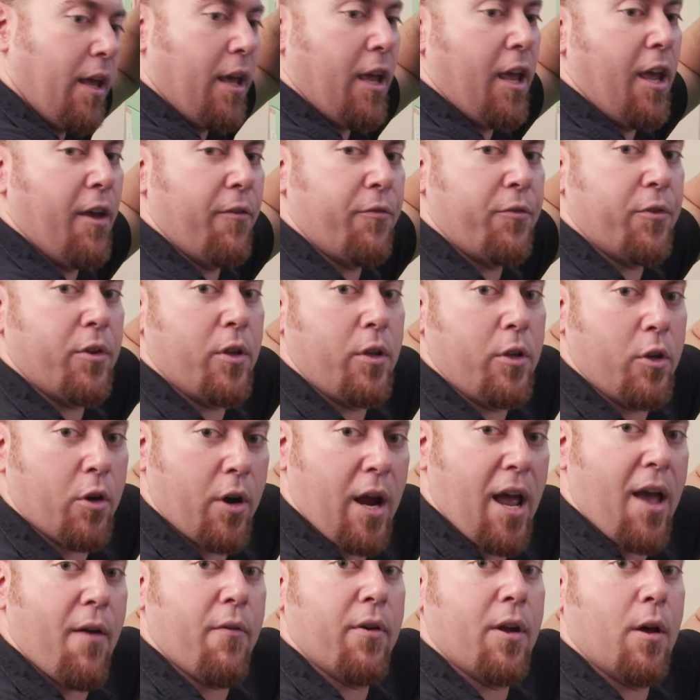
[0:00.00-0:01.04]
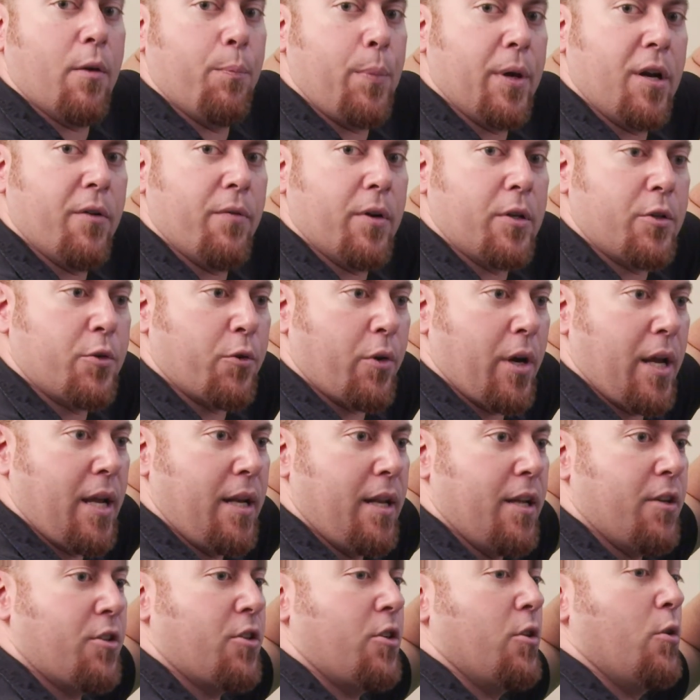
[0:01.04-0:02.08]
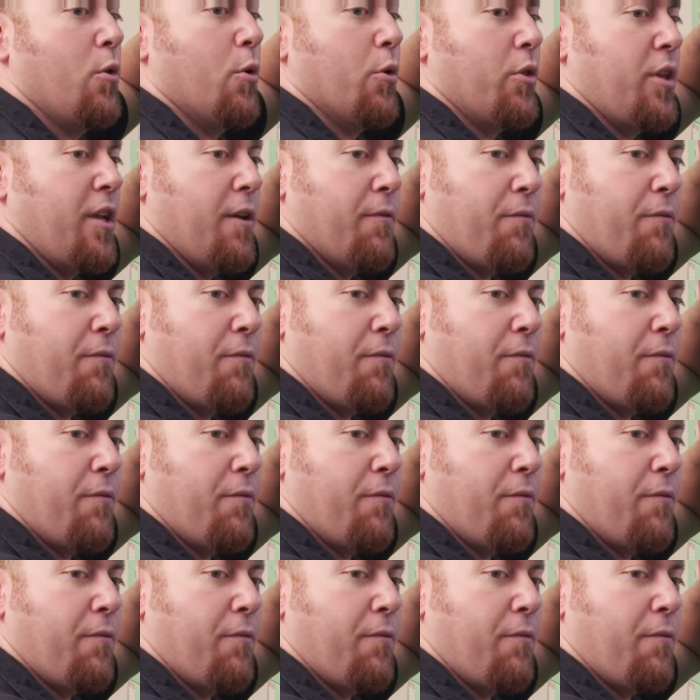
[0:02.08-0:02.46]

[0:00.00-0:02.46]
If you're having a bit of a drain issue, or the